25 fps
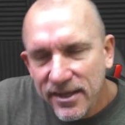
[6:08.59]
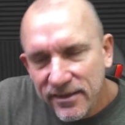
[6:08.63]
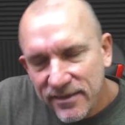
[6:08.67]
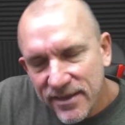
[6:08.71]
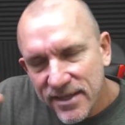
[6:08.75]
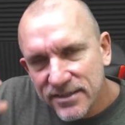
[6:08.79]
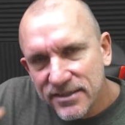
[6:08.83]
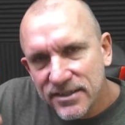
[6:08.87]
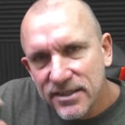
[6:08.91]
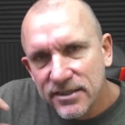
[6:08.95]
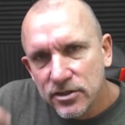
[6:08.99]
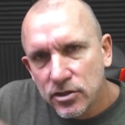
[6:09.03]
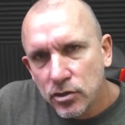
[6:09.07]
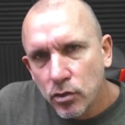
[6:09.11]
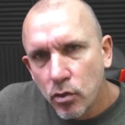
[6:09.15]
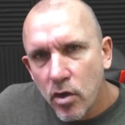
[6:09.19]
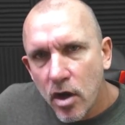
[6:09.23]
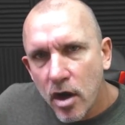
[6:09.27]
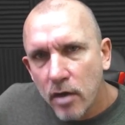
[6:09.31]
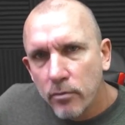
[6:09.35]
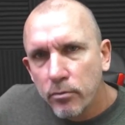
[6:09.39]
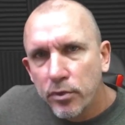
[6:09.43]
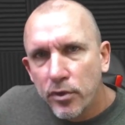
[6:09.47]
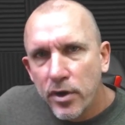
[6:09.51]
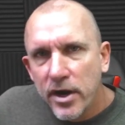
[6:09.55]
this into our
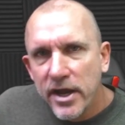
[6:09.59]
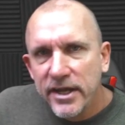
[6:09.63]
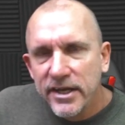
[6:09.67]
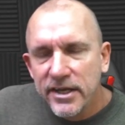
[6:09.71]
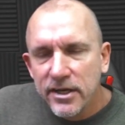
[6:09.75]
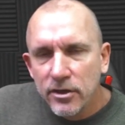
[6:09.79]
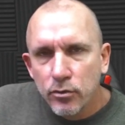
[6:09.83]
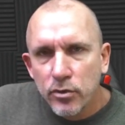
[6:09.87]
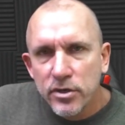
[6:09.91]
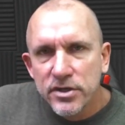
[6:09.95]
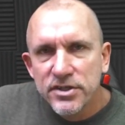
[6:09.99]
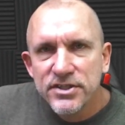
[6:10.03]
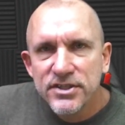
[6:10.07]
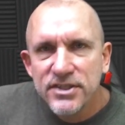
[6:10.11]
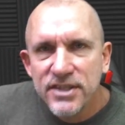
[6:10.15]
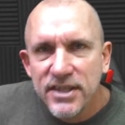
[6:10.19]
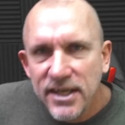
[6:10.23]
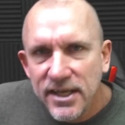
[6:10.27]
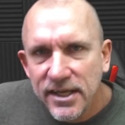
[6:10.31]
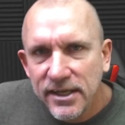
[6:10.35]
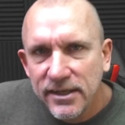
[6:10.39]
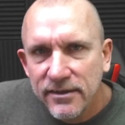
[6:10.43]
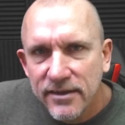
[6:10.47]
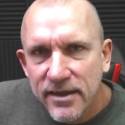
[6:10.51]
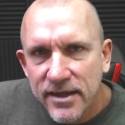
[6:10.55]
brain and we're
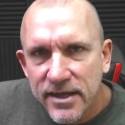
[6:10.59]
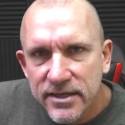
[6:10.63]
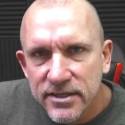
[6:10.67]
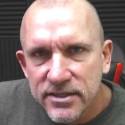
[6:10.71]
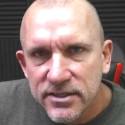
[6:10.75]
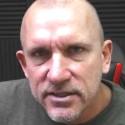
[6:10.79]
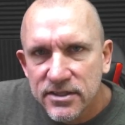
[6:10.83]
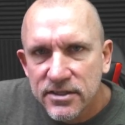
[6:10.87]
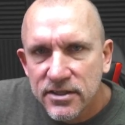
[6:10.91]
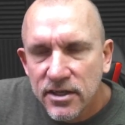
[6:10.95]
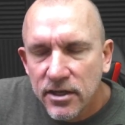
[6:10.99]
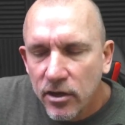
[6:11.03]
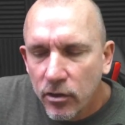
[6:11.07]
seeing this,